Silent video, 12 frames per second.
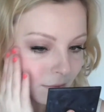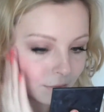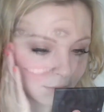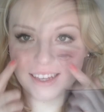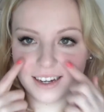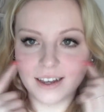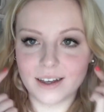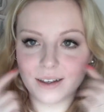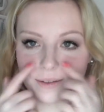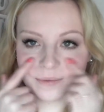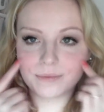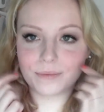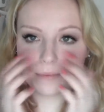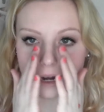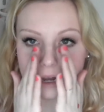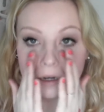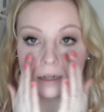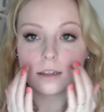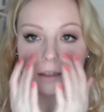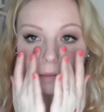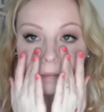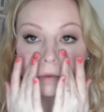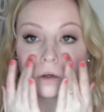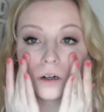That's going to blend in
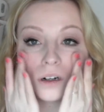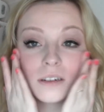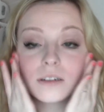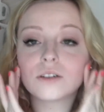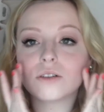some more